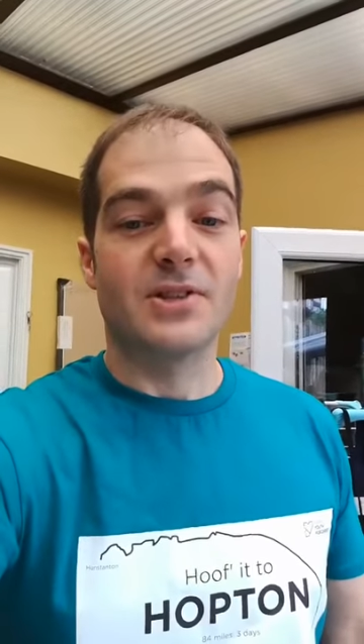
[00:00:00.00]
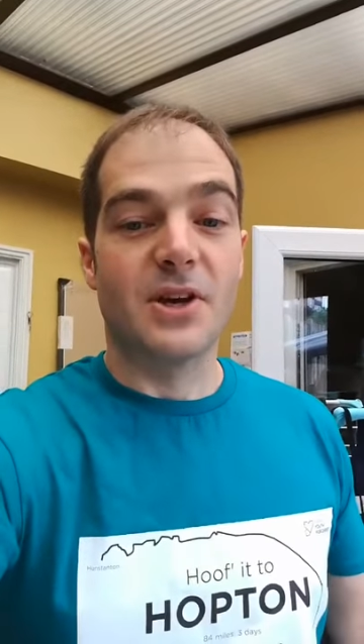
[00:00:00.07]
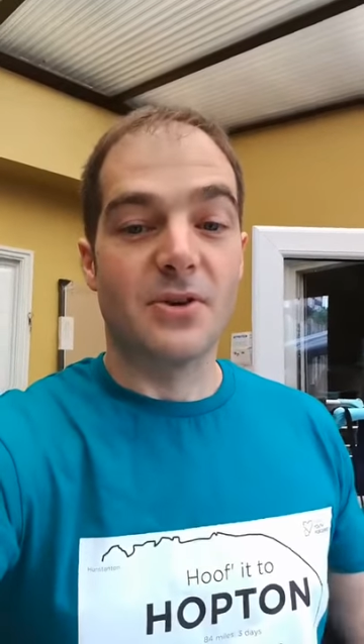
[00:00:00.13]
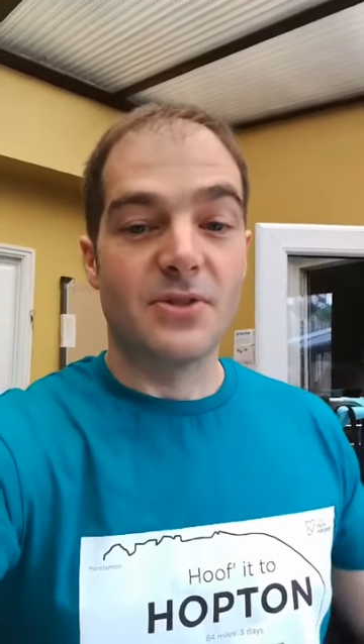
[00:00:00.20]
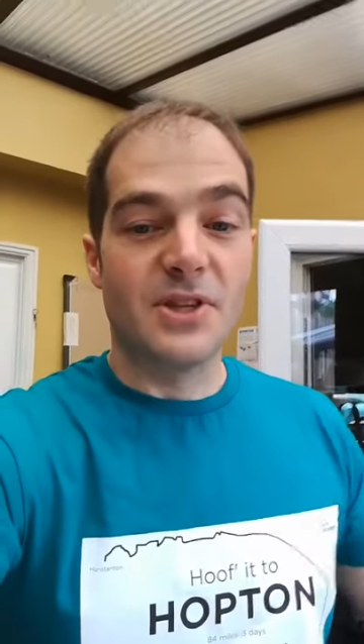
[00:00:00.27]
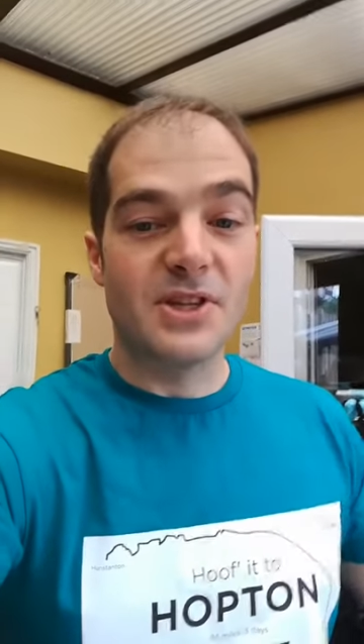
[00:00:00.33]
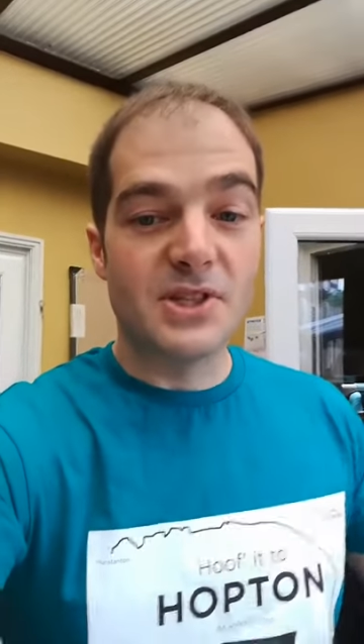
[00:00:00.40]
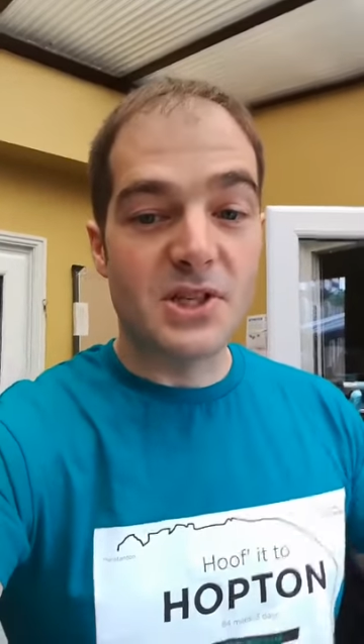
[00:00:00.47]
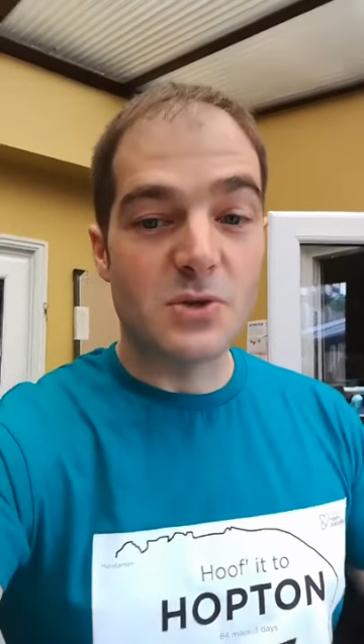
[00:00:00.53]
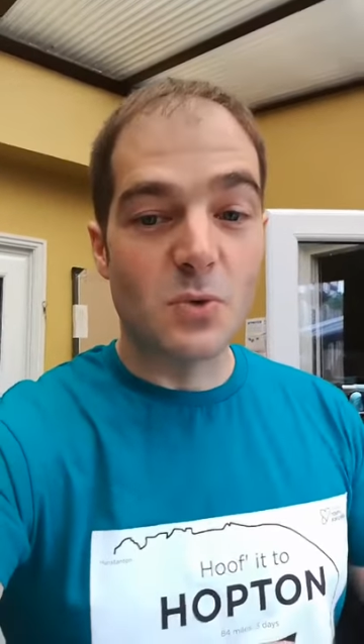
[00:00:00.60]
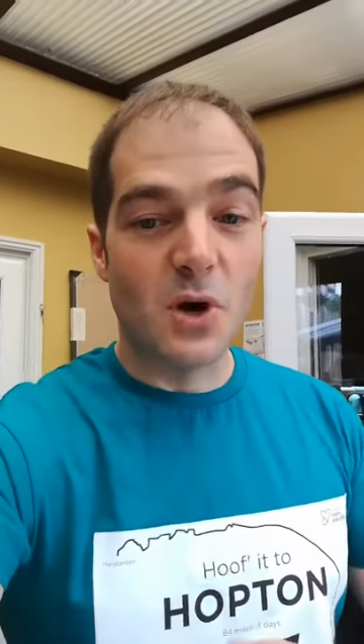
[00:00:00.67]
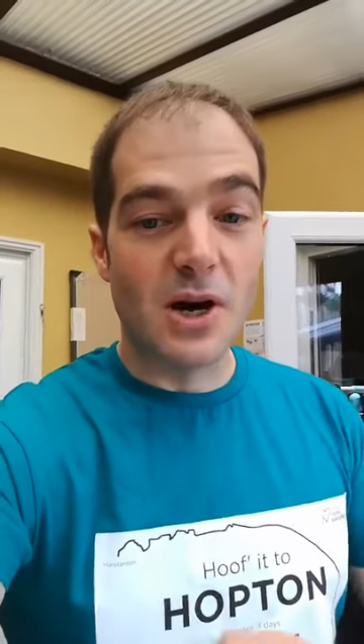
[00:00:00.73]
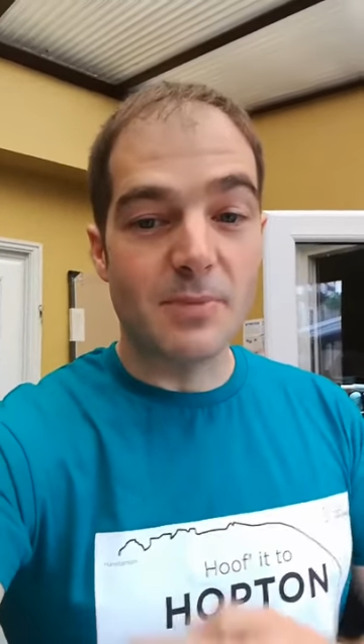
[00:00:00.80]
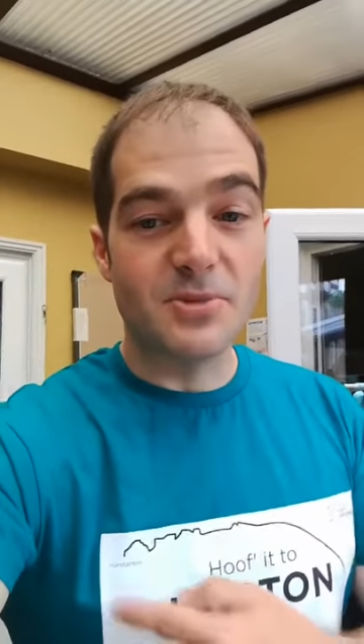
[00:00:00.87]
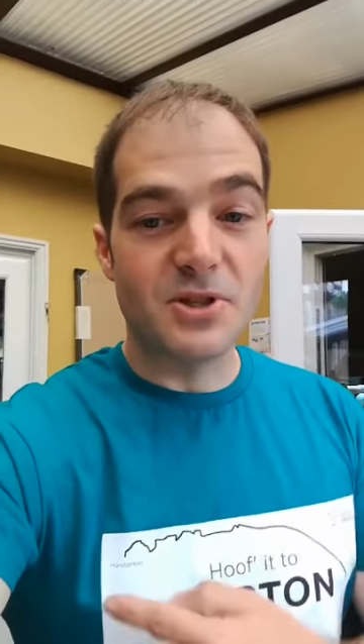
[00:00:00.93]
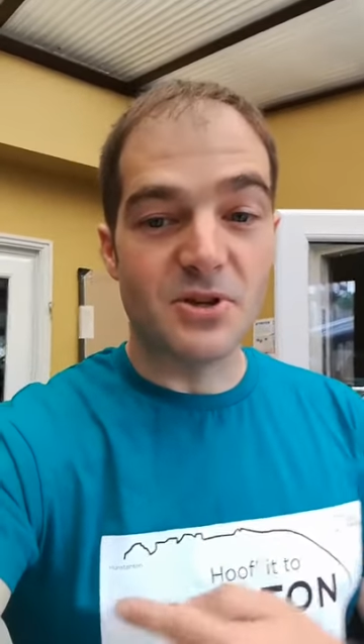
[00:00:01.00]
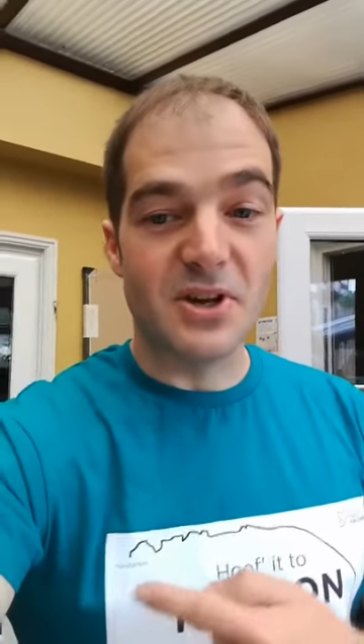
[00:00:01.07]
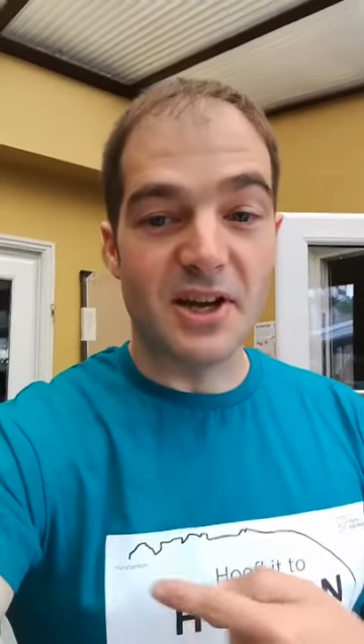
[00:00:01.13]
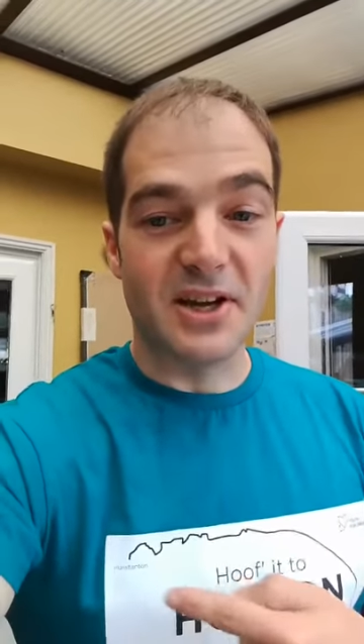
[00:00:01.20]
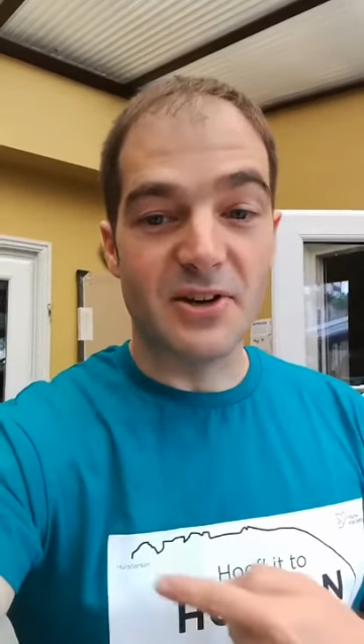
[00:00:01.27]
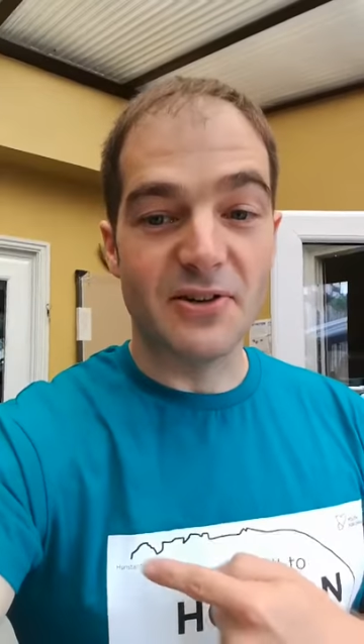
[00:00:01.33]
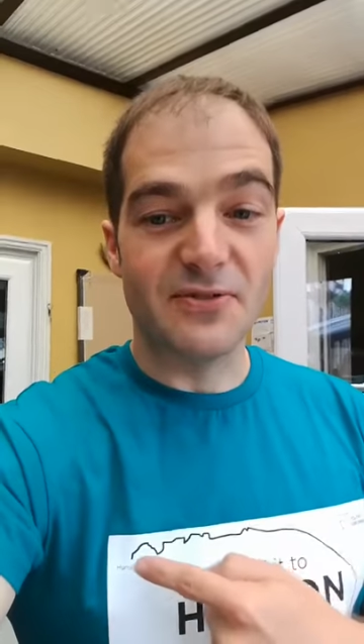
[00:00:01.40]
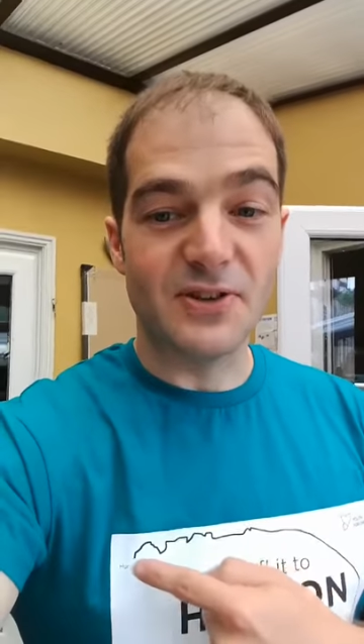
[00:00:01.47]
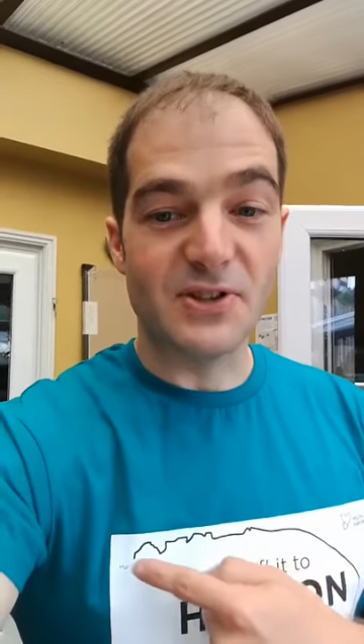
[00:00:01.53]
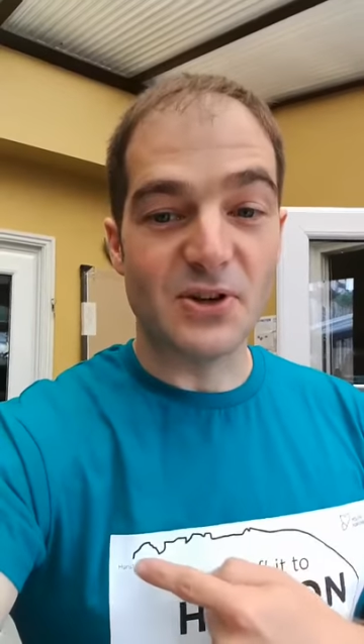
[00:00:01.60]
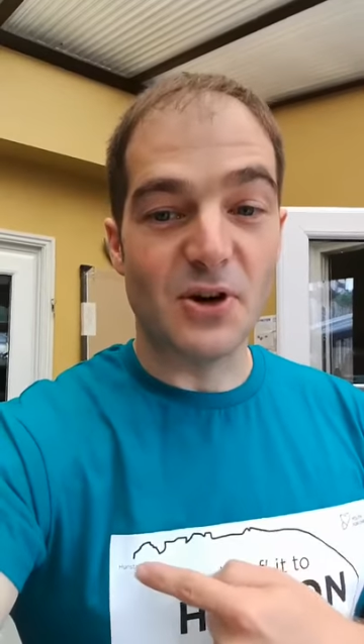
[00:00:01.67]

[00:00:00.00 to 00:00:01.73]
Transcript: So this is why I'm doing Hoof